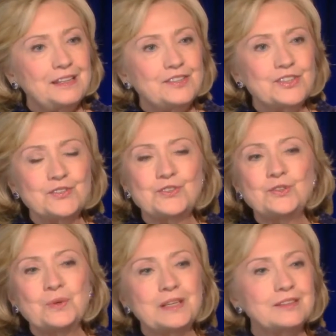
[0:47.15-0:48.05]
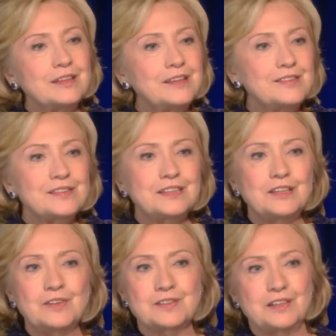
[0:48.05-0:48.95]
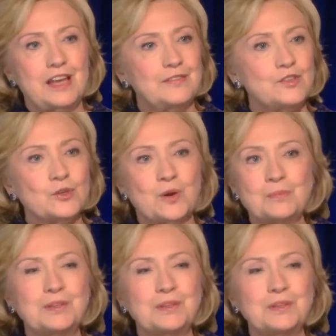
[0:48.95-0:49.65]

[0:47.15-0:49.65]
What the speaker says: just doing things that give us a lot of joy,